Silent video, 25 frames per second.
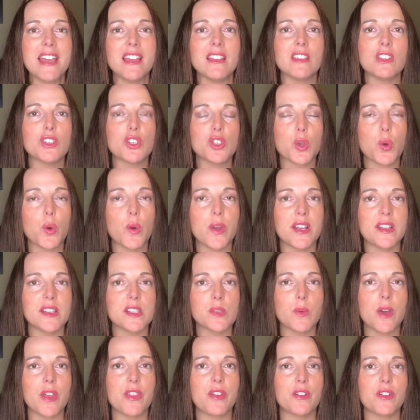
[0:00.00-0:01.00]
the choice
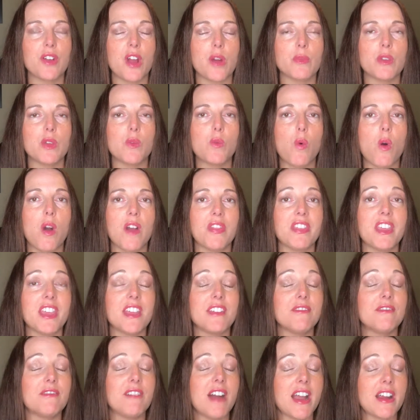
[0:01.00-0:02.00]
whether or not we want the
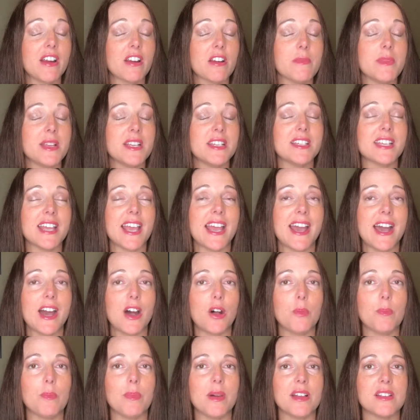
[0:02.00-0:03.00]
environment to
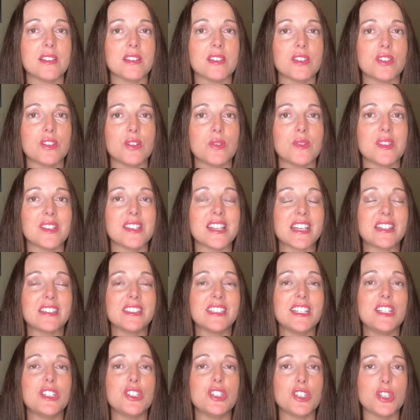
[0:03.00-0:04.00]
help us to settle
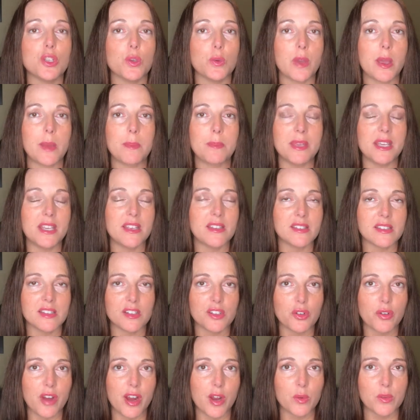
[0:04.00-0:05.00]
into a peace and
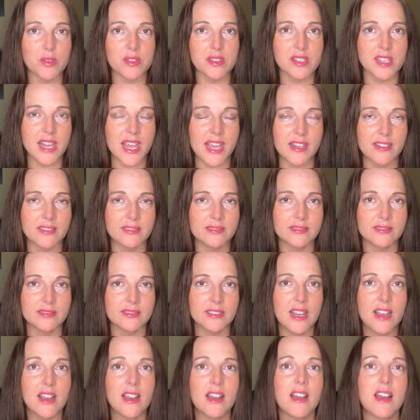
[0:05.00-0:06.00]
tranquil state.
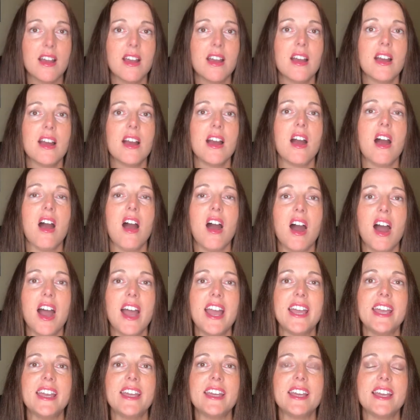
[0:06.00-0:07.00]

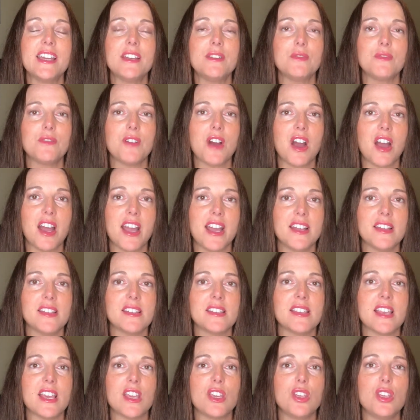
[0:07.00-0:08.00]
I advise
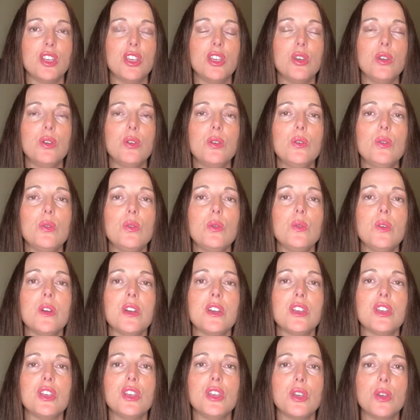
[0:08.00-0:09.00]
that you
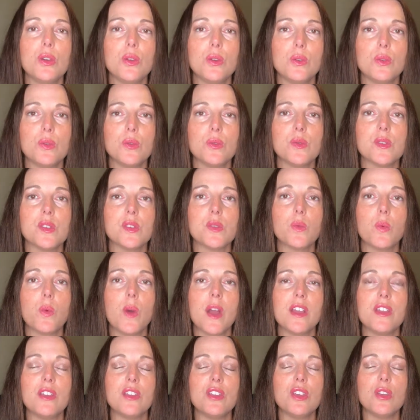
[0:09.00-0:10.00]
use
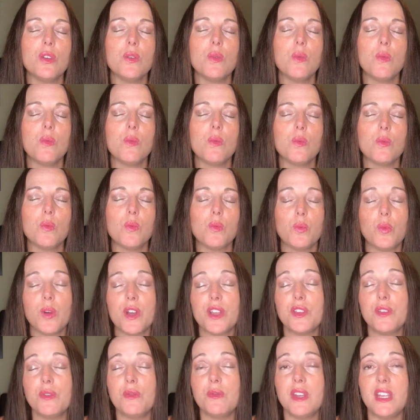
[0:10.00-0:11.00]
what you
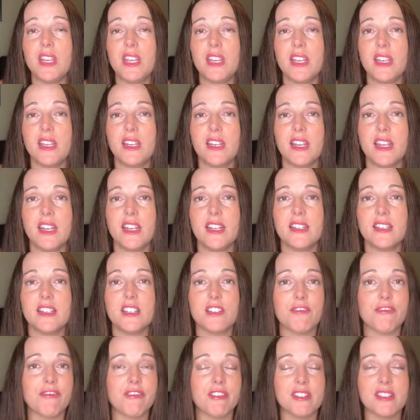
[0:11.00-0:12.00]
need in
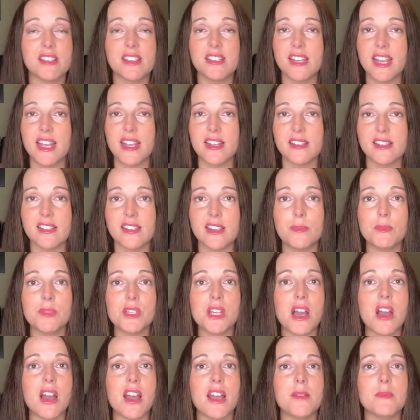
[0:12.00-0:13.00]
different states.
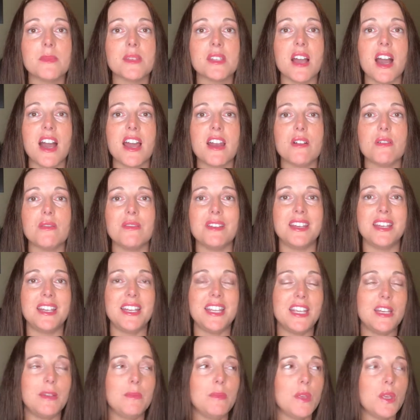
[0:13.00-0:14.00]
Sometimes I don't
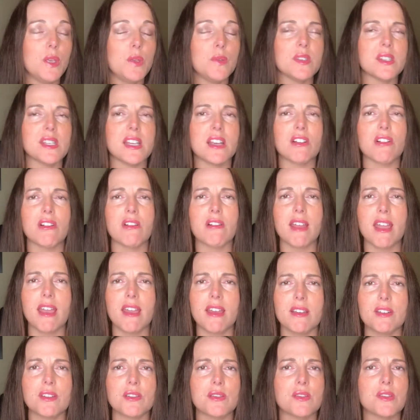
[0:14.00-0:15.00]
need music or
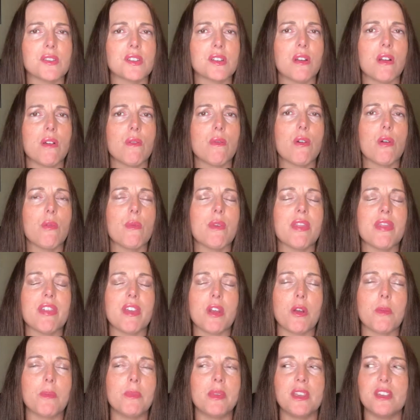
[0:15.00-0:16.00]
candles or
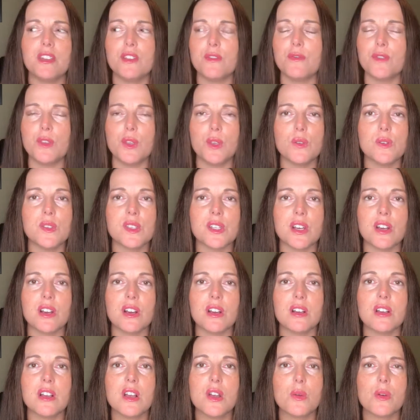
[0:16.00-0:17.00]
aromatherapy
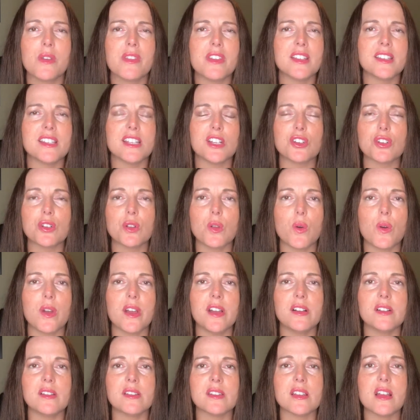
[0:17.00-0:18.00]
diffuser with essential
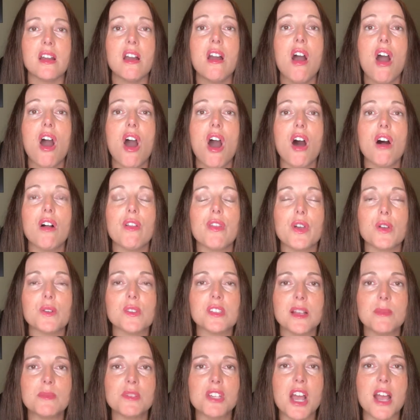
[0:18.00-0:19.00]
oils, although
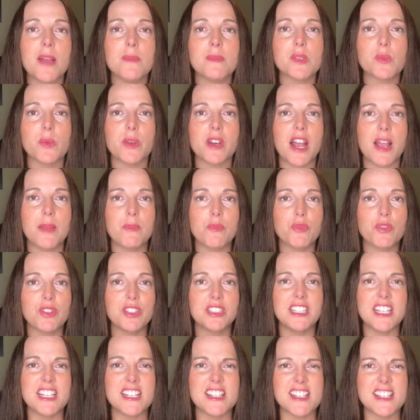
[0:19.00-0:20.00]
sometimes when I'm
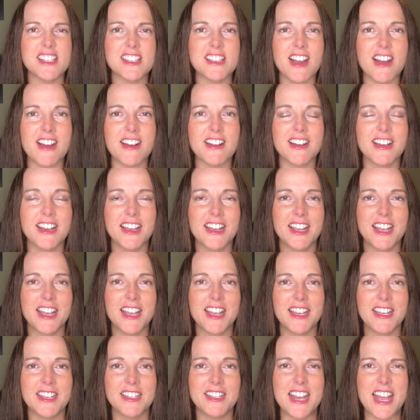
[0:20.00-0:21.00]
really stuck
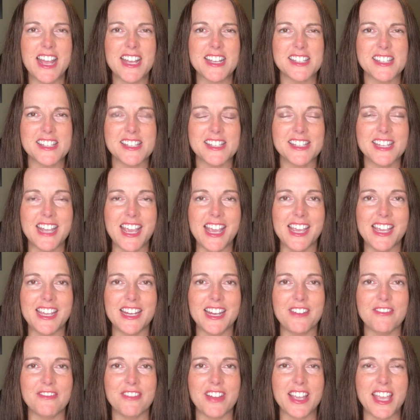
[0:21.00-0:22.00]
in a state,
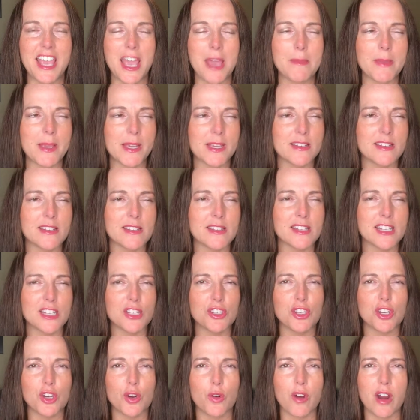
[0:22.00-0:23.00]
if I can't make a
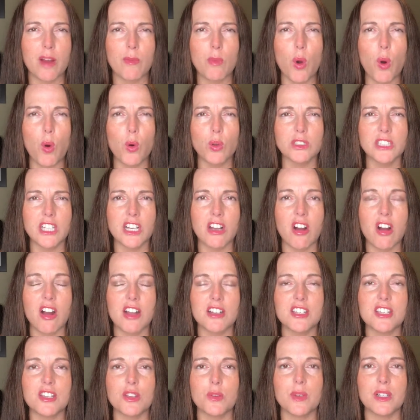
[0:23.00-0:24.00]
decision or I'm holding
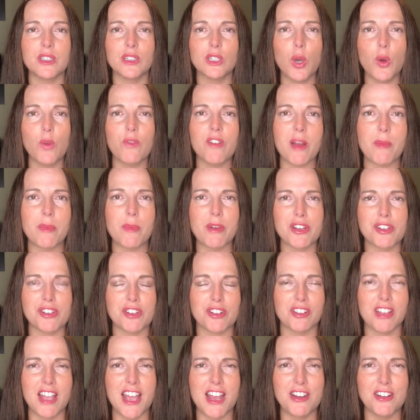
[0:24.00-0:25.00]
on to a low
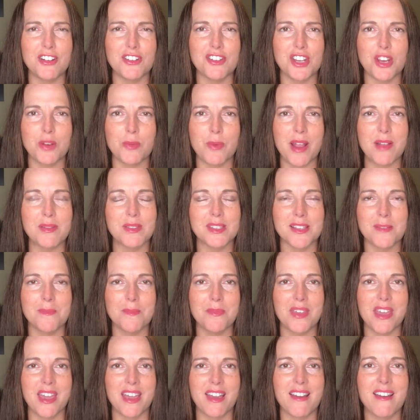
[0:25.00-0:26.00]
vibrational energy around
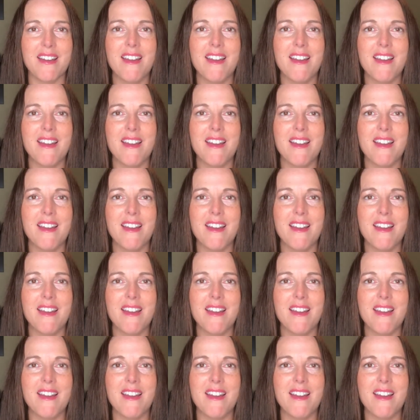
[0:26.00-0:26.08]
something,